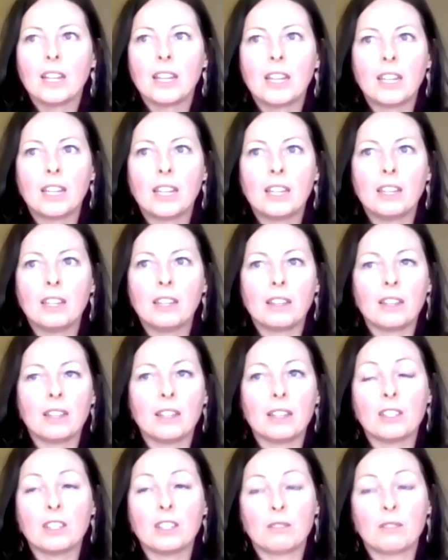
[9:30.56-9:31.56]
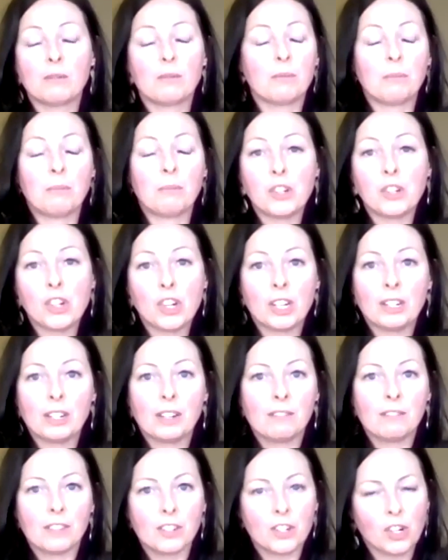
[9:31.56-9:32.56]
his mission
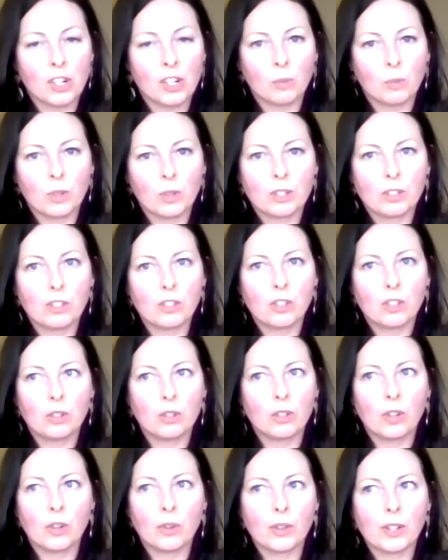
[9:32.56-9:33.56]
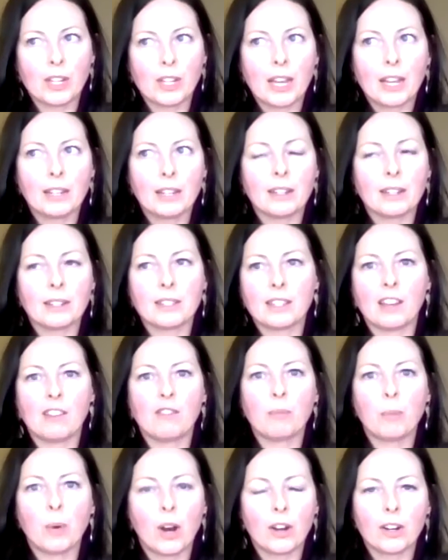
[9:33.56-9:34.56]
and vision was to create a
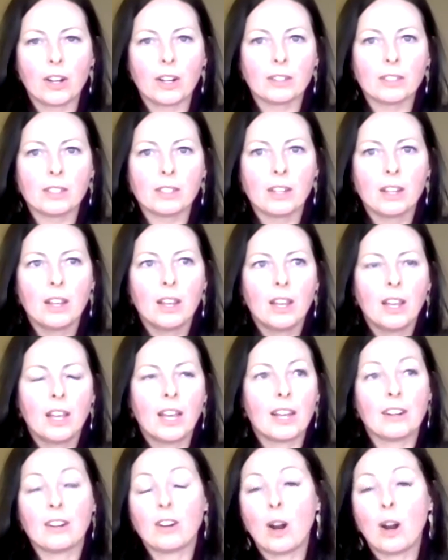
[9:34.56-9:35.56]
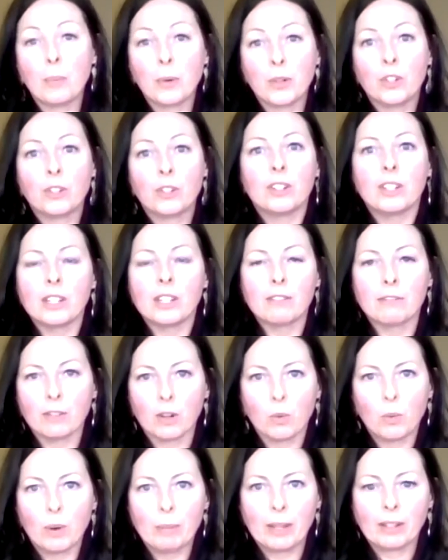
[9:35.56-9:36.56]
safe product and an opportunity
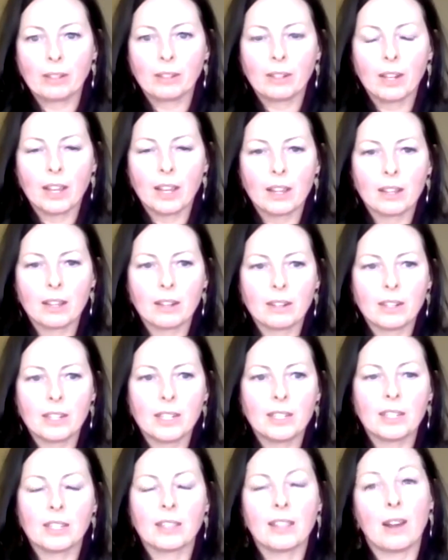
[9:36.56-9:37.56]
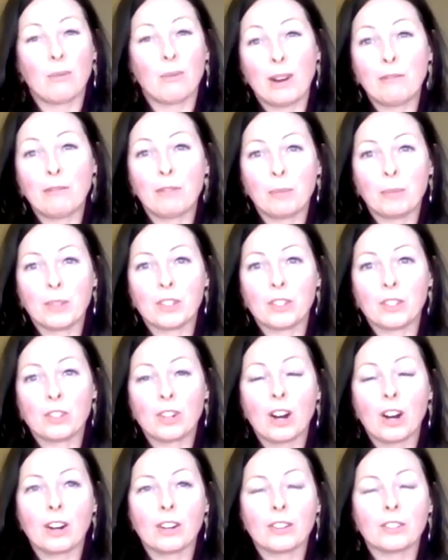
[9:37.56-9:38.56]
for women, and he did that right from the
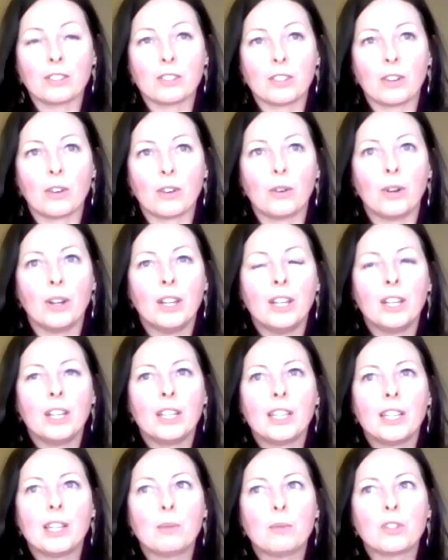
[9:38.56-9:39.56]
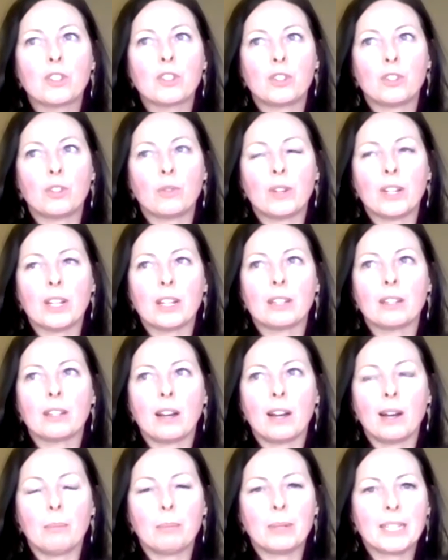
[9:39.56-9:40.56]
start. So he was doing
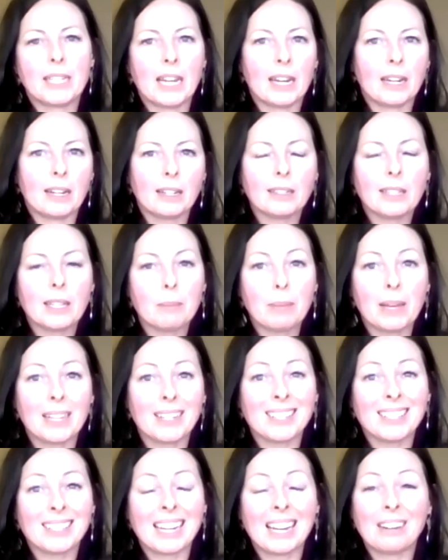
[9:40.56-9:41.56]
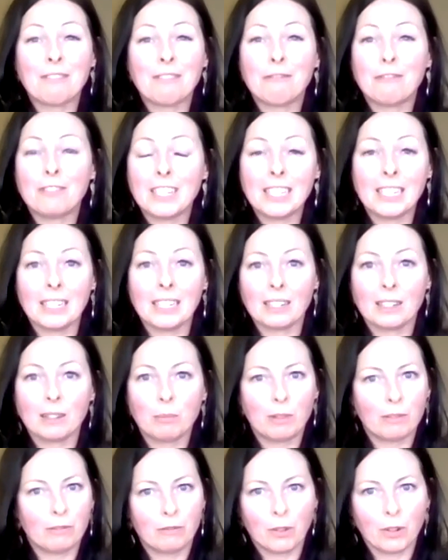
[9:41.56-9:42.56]
botanically based and vegan
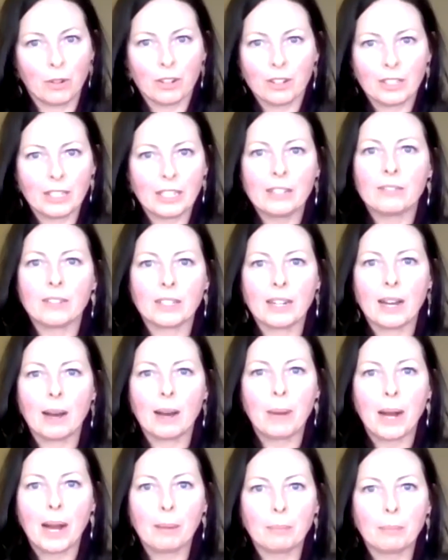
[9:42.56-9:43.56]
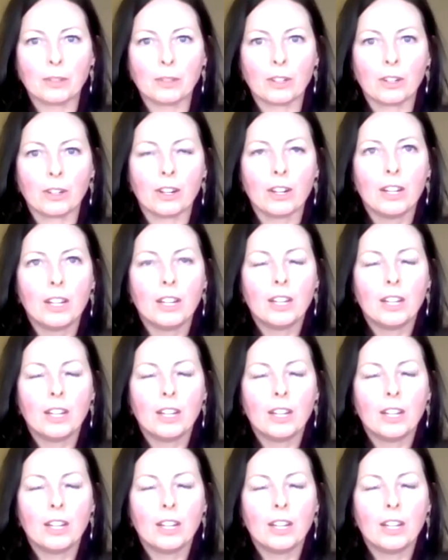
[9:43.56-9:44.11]
before it even got popular.